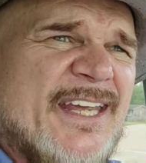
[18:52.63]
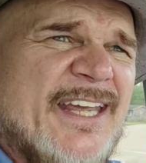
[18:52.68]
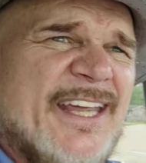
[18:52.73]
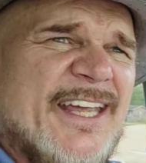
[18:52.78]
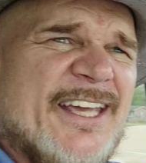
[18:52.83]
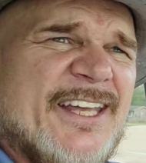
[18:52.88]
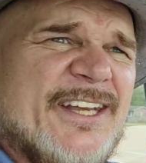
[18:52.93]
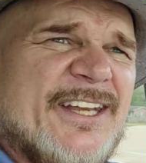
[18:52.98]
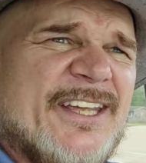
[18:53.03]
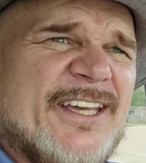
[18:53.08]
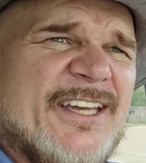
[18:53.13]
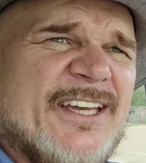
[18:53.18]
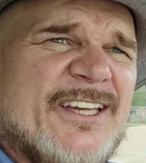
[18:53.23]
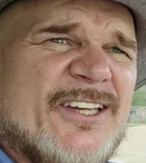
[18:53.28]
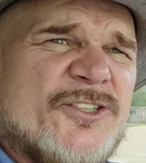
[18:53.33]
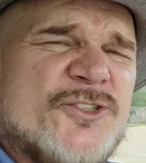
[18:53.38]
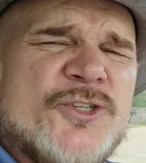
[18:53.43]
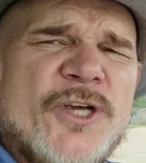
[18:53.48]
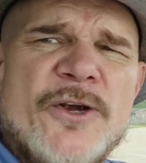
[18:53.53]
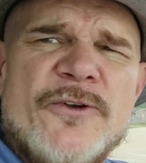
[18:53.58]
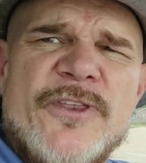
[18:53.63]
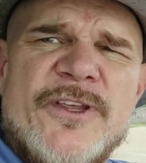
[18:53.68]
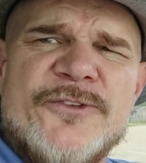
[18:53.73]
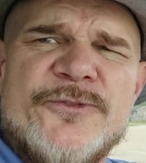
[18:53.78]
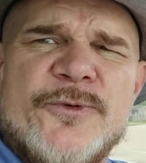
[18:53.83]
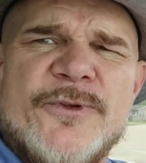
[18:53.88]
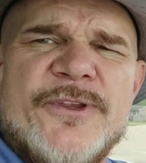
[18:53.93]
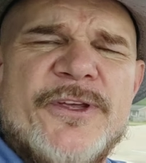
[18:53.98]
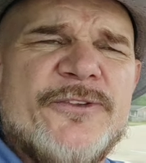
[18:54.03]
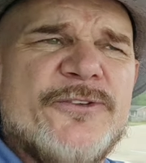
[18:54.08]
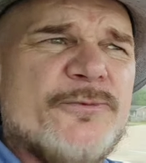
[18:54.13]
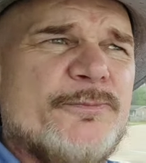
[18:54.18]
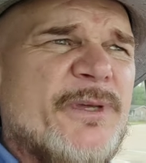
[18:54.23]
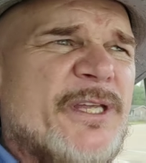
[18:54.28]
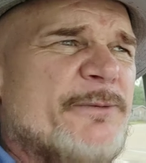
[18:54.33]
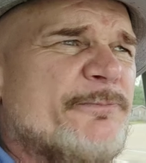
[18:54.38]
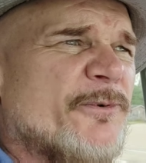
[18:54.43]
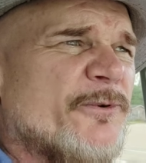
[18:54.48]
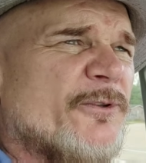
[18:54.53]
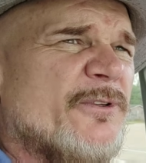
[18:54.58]
and uh, share this with other
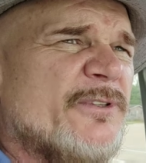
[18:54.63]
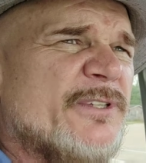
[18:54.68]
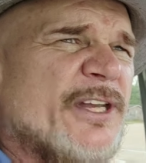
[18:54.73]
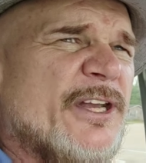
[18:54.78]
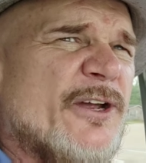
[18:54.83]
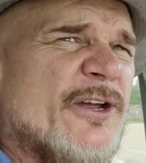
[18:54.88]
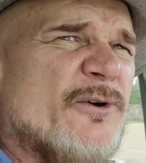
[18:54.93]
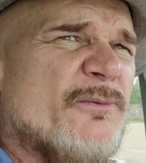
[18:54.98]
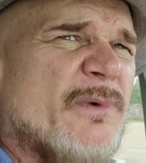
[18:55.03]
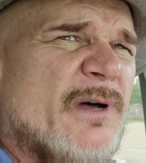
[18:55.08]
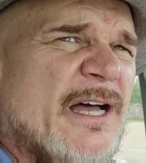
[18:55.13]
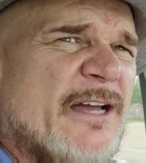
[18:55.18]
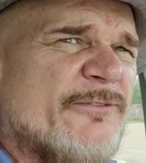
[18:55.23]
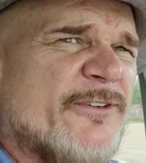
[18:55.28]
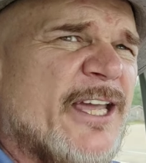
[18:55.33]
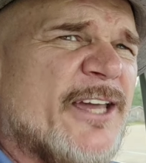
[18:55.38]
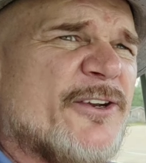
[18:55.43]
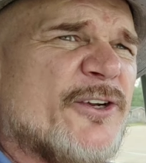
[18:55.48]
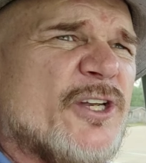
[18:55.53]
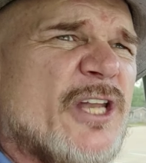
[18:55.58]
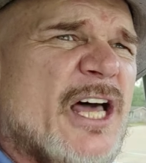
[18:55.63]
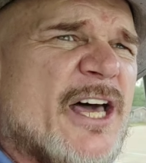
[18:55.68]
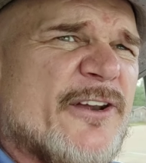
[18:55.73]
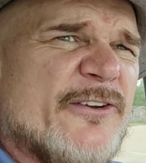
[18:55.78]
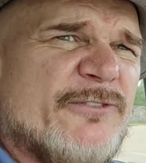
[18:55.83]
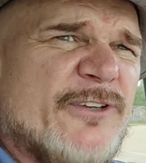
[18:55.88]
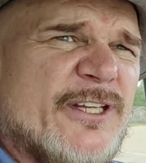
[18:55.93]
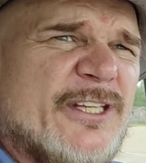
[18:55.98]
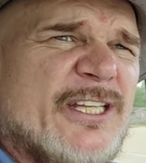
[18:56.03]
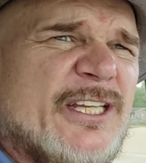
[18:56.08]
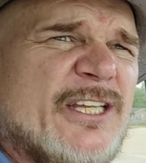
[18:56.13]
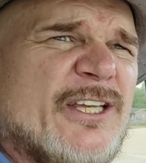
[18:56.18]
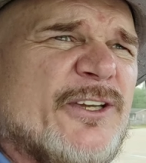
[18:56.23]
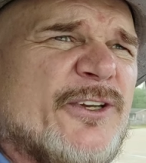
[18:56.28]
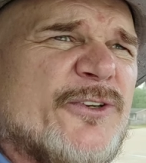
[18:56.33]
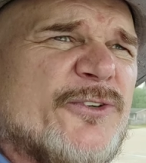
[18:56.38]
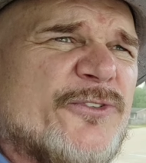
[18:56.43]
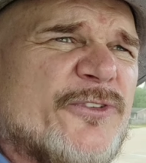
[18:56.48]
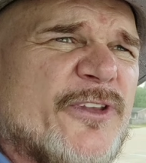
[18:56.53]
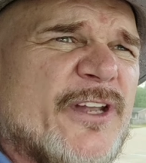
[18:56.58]
people you know i've got a lot of
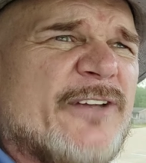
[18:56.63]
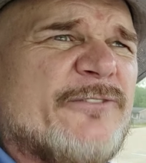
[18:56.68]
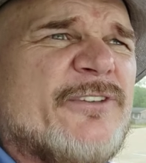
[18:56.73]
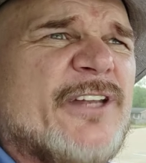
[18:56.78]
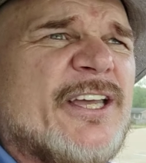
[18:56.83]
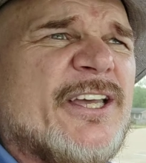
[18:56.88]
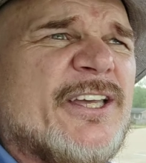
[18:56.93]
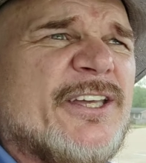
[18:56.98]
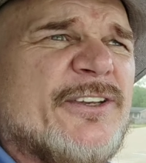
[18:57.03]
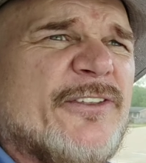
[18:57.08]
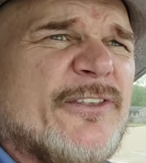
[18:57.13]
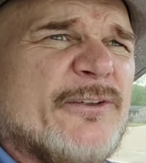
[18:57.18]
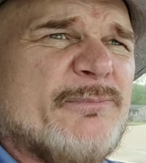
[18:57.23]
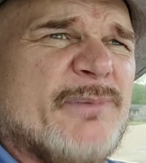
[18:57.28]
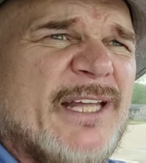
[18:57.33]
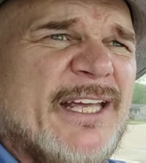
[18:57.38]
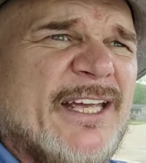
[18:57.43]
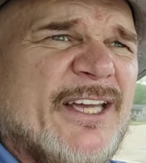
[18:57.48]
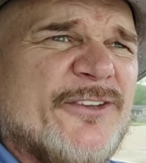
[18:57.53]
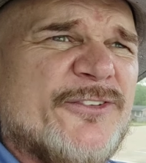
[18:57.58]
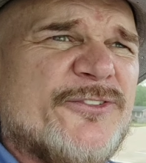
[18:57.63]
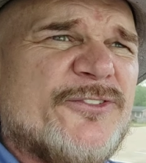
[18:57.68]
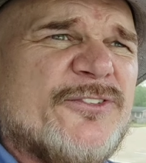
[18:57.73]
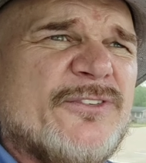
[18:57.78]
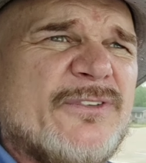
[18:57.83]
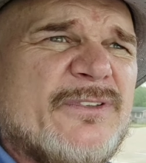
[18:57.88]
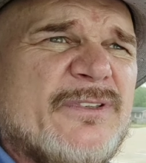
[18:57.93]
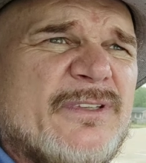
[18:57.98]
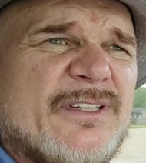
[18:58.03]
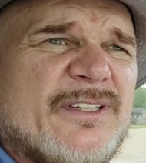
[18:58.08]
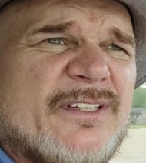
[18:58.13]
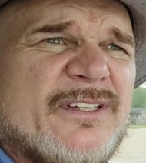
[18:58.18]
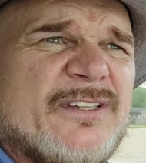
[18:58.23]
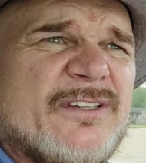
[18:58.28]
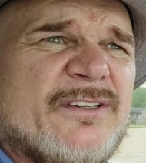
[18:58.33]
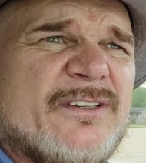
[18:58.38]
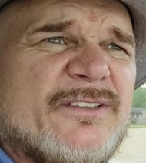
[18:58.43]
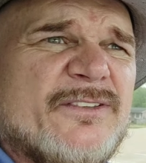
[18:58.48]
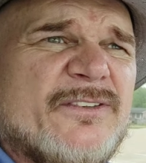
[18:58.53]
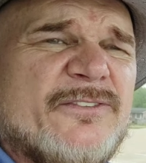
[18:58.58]
videos that i've done in the past
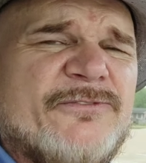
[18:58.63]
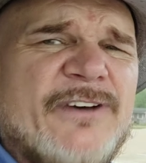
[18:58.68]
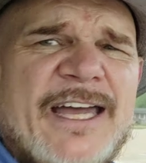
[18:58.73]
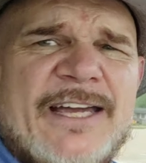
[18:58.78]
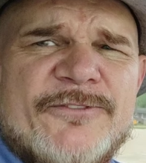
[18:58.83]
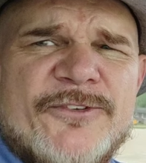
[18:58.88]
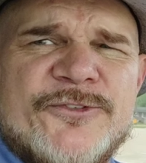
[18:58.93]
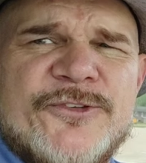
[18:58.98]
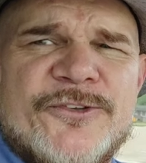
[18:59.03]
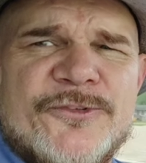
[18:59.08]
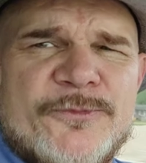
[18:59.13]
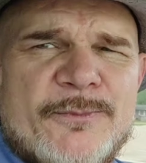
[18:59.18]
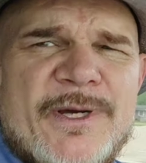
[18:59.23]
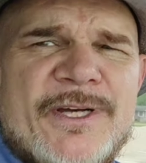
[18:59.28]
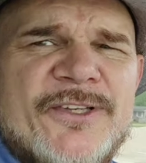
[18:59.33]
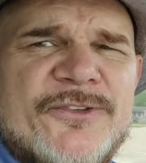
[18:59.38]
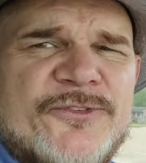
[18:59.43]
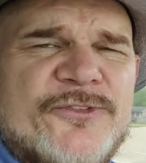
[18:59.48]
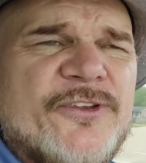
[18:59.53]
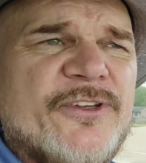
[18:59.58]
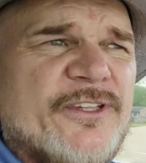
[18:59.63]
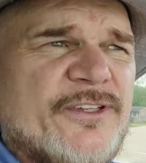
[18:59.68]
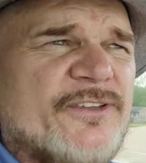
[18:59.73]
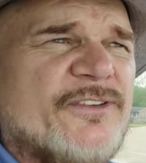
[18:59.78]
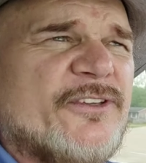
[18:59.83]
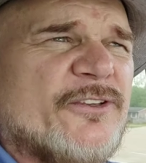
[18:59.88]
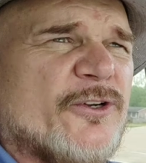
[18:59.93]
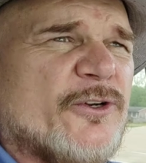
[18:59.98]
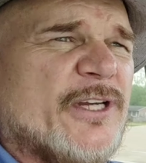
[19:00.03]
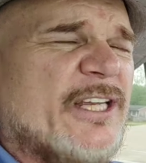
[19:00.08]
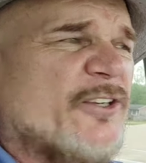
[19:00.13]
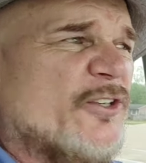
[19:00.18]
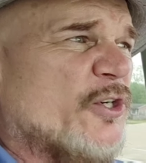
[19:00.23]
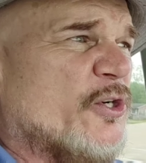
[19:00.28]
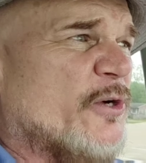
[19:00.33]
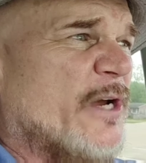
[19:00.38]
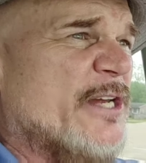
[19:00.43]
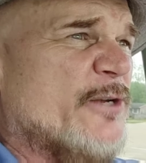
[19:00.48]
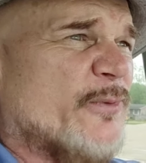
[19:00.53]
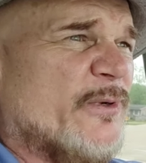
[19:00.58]
uh, five or six months that, that are getting
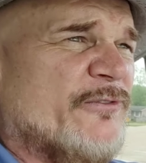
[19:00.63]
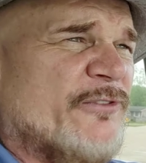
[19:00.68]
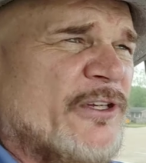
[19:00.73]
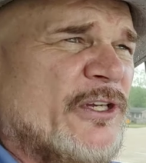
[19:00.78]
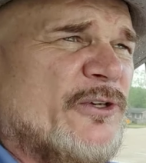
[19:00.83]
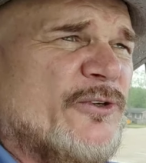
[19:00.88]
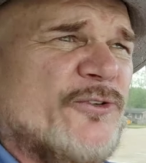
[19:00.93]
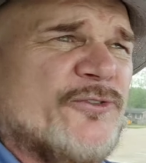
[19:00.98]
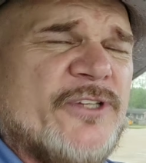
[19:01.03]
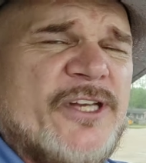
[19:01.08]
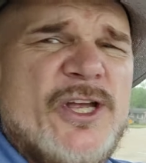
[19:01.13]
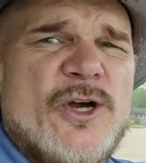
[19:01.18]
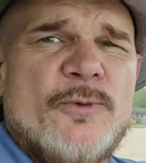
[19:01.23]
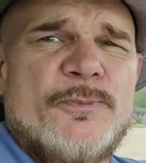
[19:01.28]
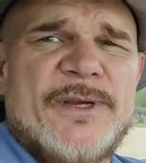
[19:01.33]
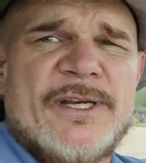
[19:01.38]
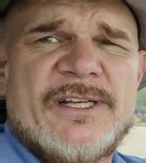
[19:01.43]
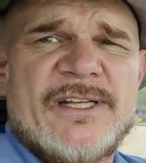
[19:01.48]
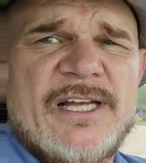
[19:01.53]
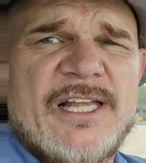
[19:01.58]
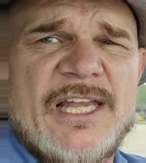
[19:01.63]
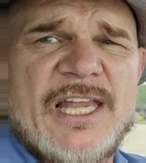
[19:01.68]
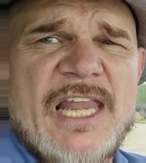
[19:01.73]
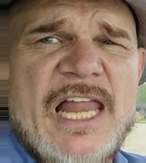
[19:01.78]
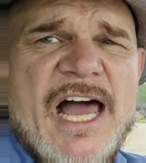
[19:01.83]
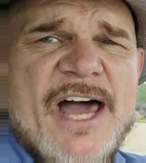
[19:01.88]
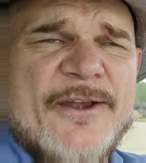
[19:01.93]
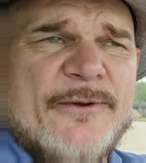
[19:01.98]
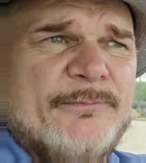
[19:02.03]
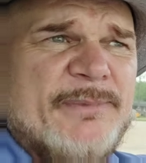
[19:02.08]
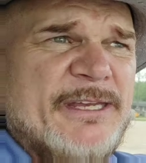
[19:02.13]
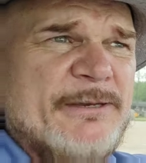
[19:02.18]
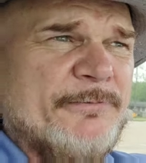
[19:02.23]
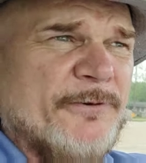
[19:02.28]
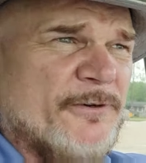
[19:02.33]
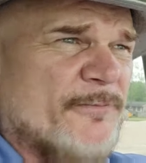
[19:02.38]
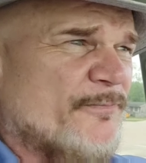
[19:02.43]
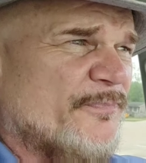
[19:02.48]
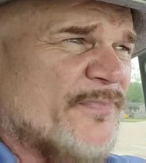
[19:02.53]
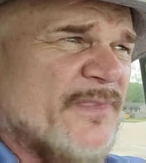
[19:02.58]
great reviews and helping a lot of
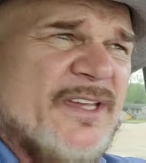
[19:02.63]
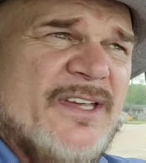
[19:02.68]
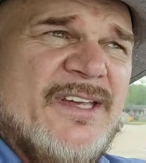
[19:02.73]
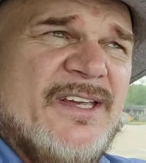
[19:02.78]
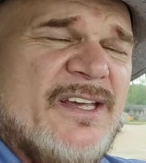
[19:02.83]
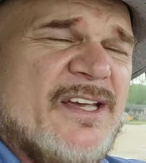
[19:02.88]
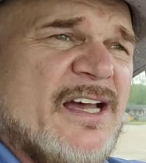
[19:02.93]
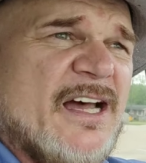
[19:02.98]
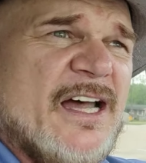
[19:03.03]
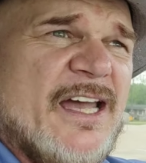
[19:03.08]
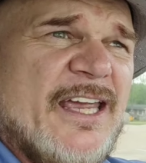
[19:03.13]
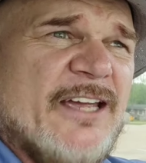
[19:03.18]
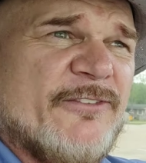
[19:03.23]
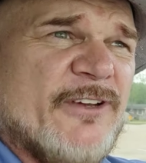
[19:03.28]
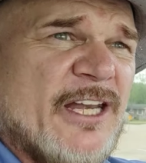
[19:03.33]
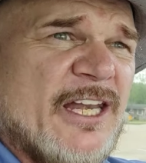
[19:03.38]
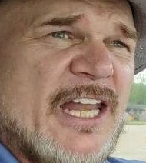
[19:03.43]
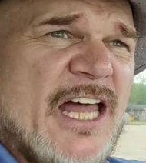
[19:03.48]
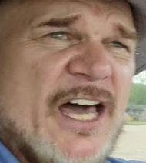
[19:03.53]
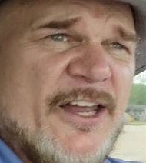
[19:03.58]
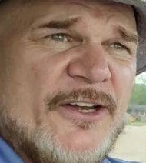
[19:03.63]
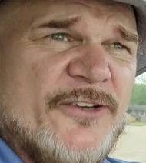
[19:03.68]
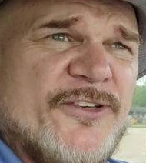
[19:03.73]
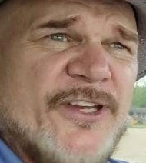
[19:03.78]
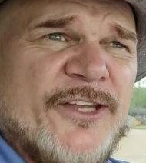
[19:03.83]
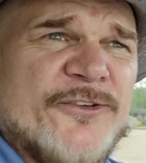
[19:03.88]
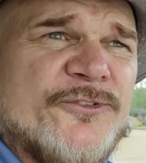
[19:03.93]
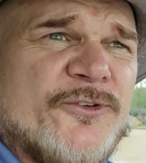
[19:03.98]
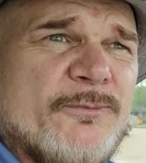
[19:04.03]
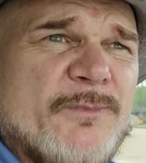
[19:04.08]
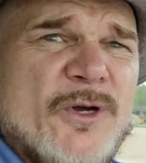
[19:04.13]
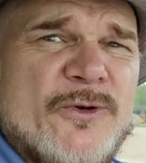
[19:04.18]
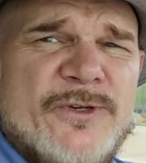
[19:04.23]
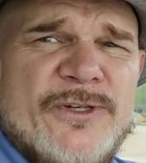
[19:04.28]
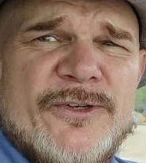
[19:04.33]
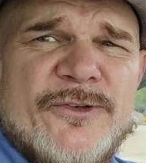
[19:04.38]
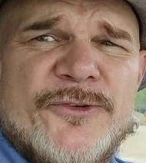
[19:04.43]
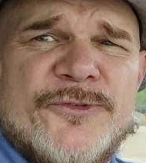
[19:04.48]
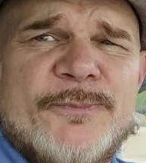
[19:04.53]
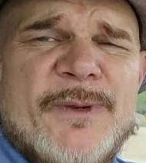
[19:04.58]
people. I have a lot of
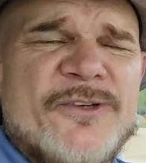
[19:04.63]
testimonials,